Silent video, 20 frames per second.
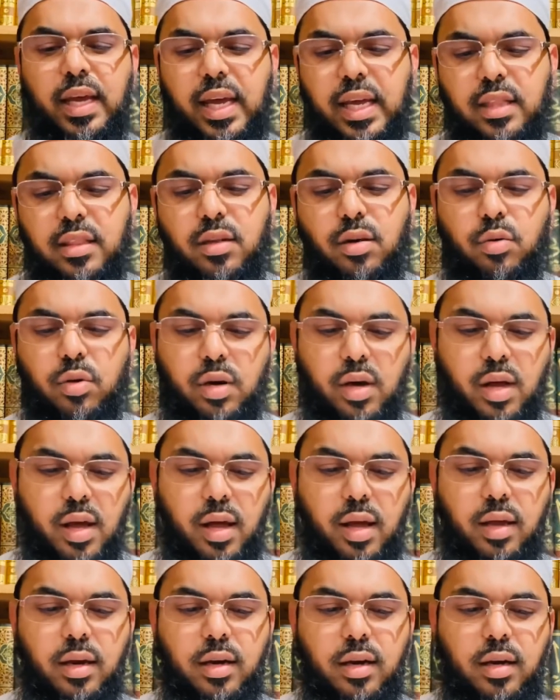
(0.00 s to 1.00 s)
In the
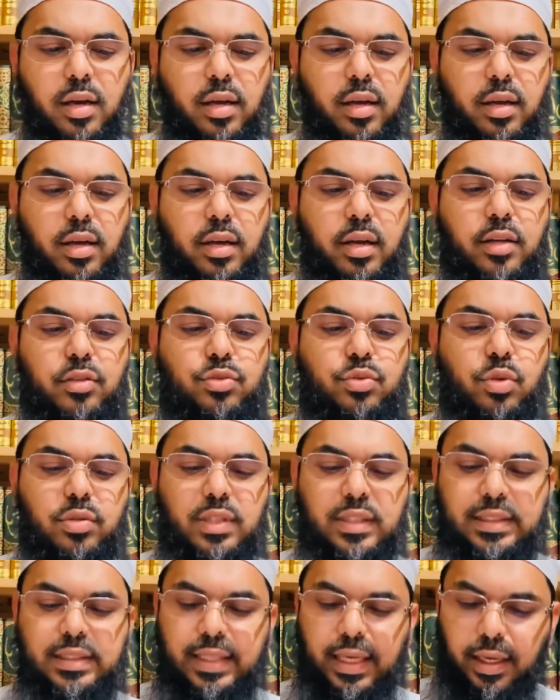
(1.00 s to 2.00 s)
Quran, in
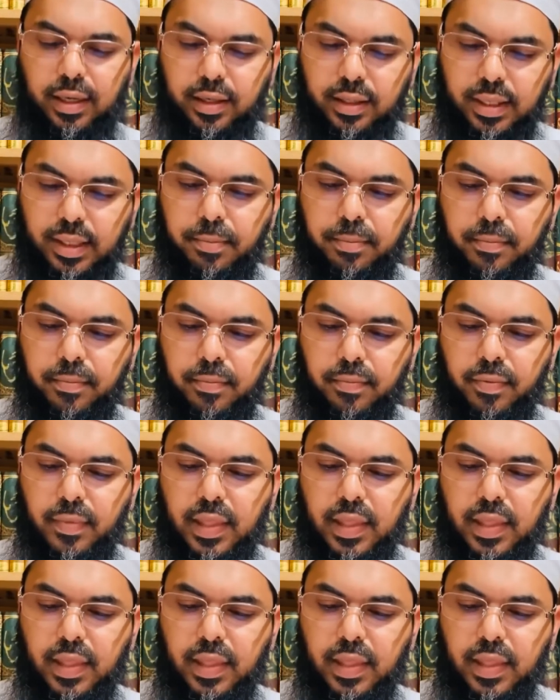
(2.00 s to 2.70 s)
Surah Al-Tahrim,